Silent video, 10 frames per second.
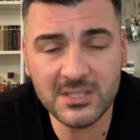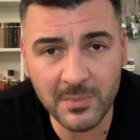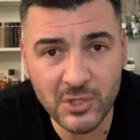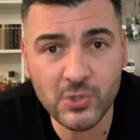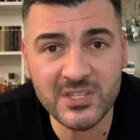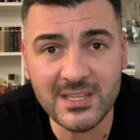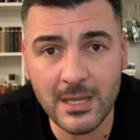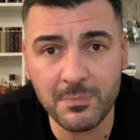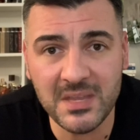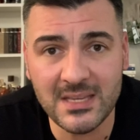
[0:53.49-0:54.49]

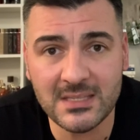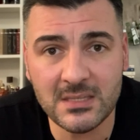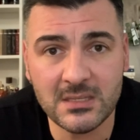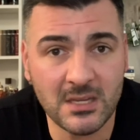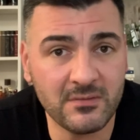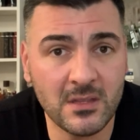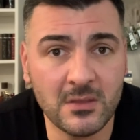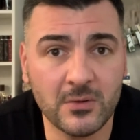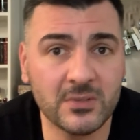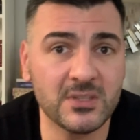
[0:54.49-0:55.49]
interesting pieces, even in
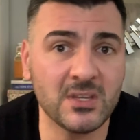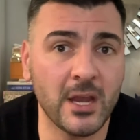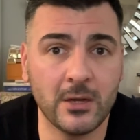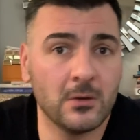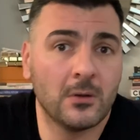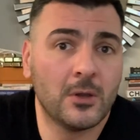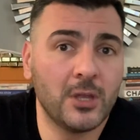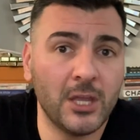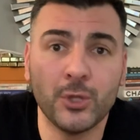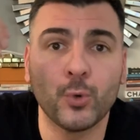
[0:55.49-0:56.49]
their designer,
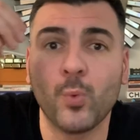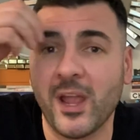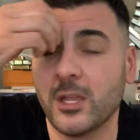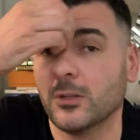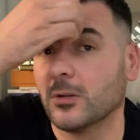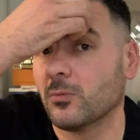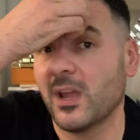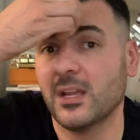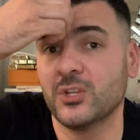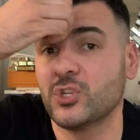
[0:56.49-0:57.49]
in their regular
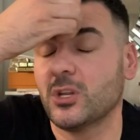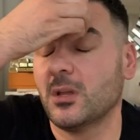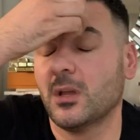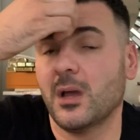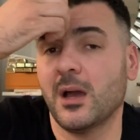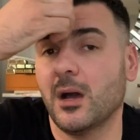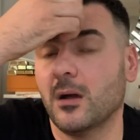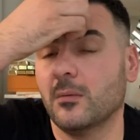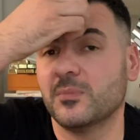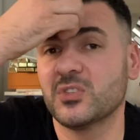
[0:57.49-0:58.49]
range.
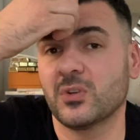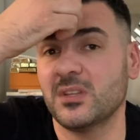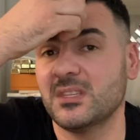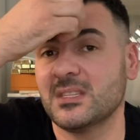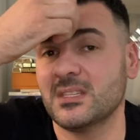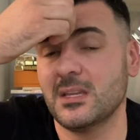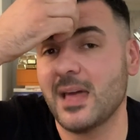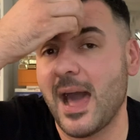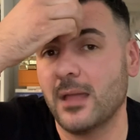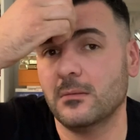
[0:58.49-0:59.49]
So good to see
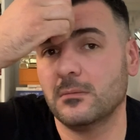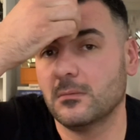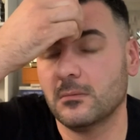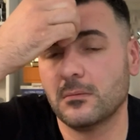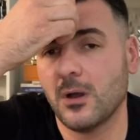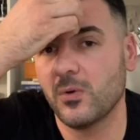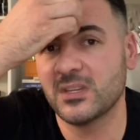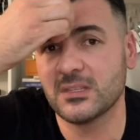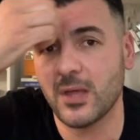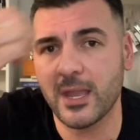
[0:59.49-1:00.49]
that.
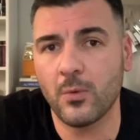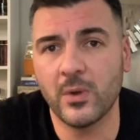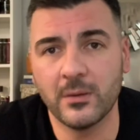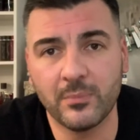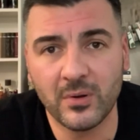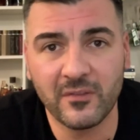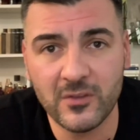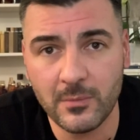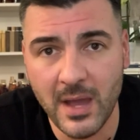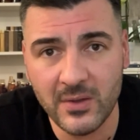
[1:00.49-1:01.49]
Always like when
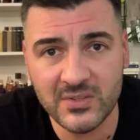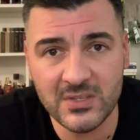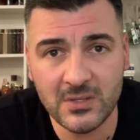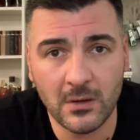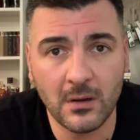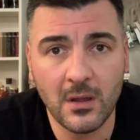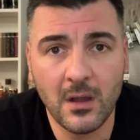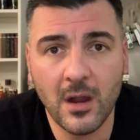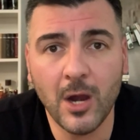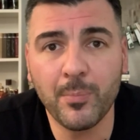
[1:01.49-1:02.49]
perfume houses are
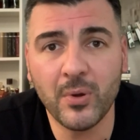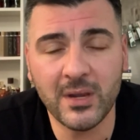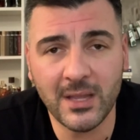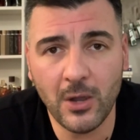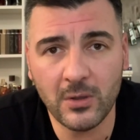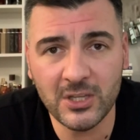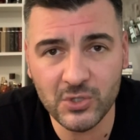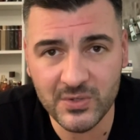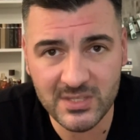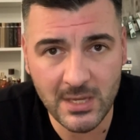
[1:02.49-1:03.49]
putting out
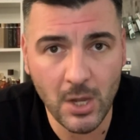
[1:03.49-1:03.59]
interesting